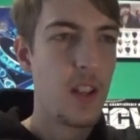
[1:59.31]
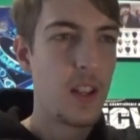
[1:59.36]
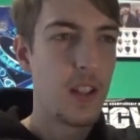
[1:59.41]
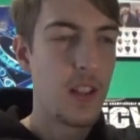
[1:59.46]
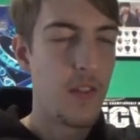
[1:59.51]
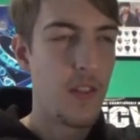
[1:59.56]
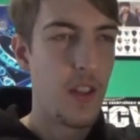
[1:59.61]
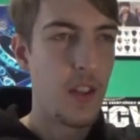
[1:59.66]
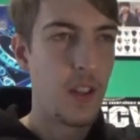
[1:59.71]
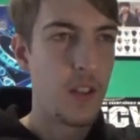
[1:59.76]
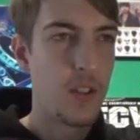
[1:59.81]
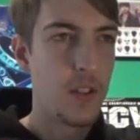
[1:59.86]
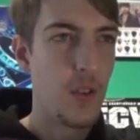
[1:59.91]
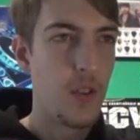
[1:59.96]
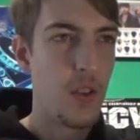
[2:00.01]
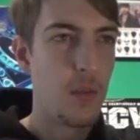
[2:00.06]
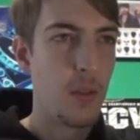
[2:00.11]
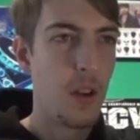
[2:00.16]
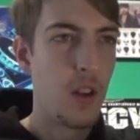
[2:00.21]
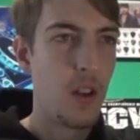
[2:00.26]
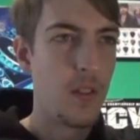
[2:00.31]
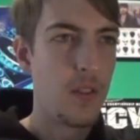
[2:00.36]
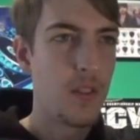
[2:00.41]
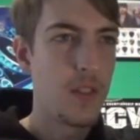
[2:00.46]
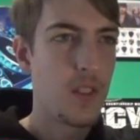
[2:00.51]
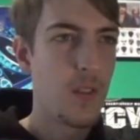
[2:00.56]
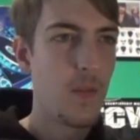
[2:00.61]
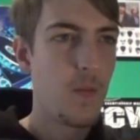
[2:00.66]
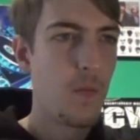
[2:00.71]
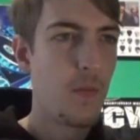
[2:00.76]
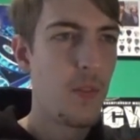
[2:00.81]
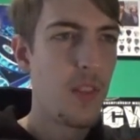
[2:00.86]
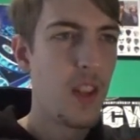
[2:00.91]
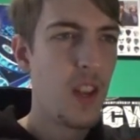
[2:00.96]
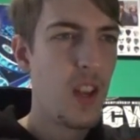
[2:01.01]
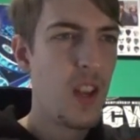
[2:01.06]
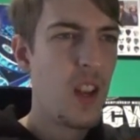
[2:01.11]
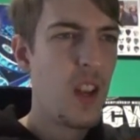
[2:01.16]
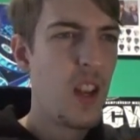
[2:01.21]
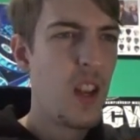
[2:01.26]
given they can shoot your plants.
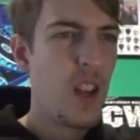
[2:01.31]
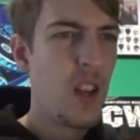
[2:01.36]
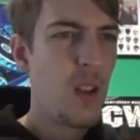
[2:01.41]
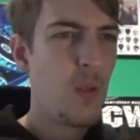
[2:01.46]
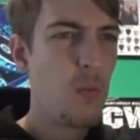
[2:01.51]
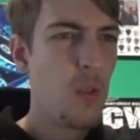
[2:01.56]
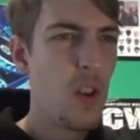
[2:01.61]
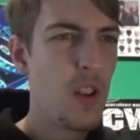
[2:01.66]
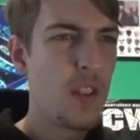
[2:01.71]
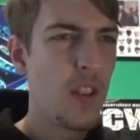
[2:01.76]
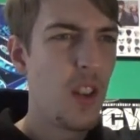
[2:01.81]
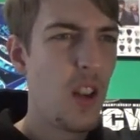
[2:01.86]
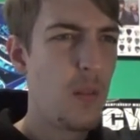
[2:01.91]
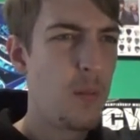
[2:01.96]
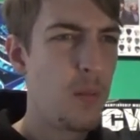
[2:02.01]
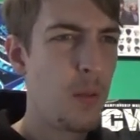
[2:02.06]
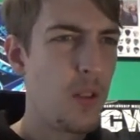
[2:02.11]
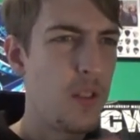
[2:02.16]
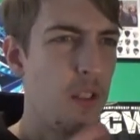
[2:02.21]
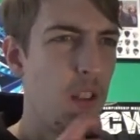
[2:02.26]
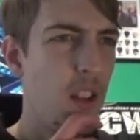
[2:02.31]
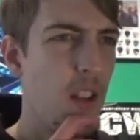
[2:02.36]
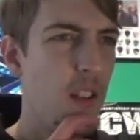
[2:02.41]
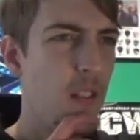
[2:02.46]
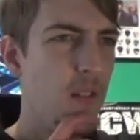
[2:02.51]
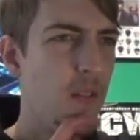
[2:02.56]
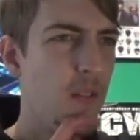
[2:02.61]
Where shall I put it?